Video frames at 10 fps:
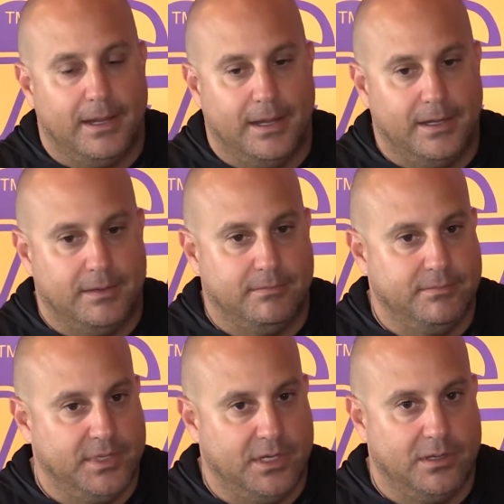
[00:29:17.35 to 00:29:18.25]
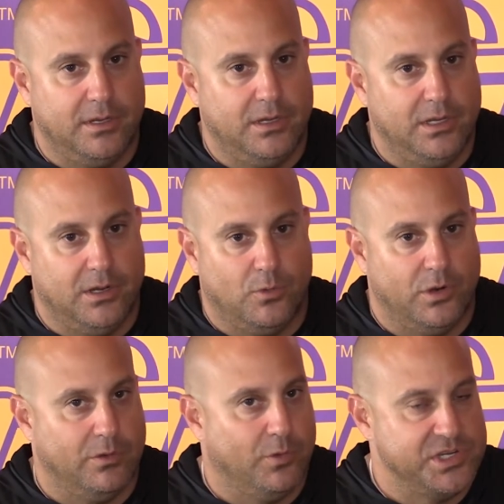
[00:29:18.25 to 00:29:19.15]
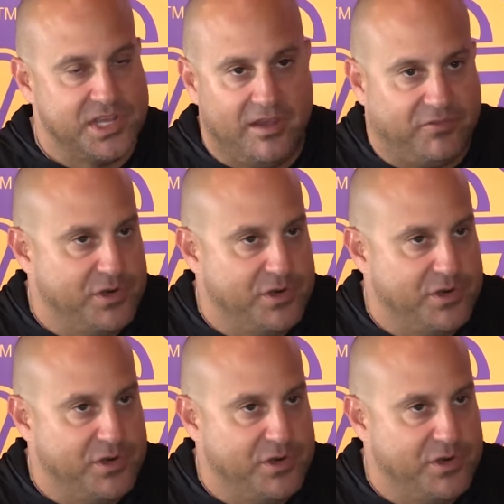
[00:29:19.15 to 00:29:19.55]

We're tough.